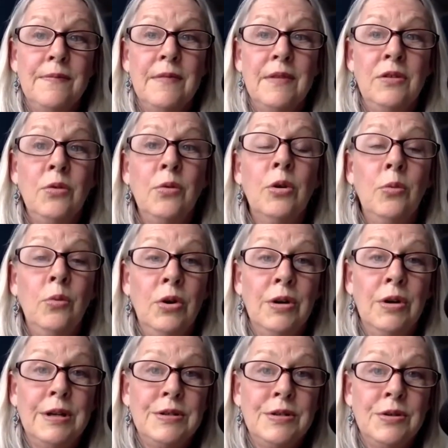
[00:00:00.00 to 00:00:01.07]
your
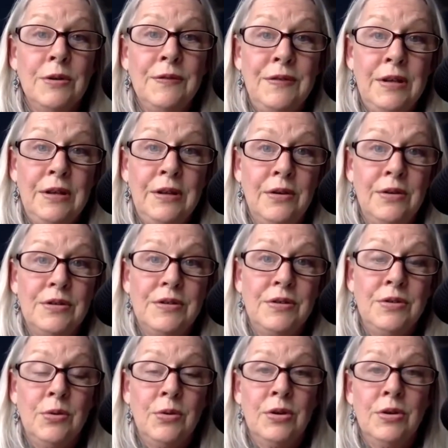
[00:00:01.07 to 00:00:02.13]
worries, your fears,
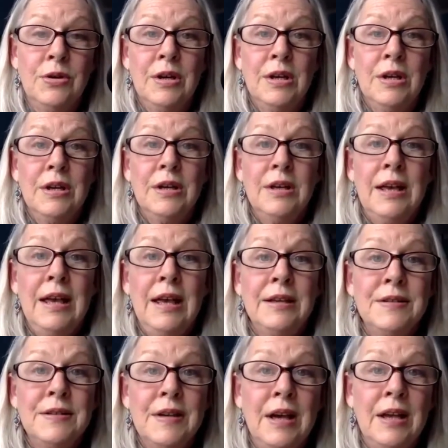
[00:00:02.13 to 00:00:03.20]
your
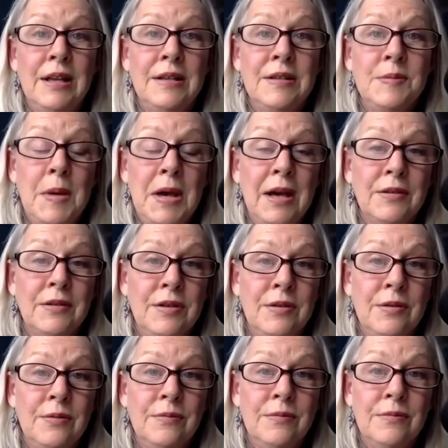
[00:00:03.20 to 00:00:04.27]
anxieties back to
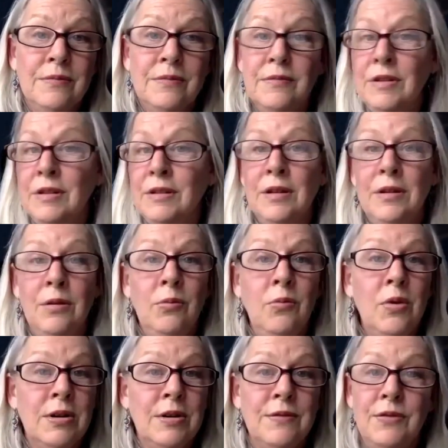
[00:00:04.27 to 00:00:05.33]
you. The little
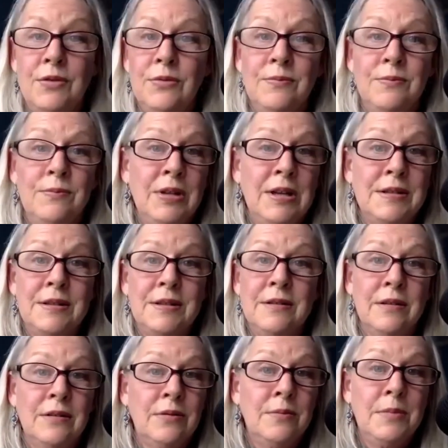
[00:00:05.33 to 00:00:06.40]
wonderful, blessed
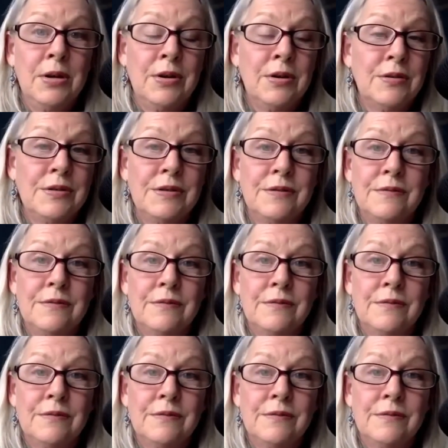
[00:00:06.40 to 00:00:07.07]
little mirrors.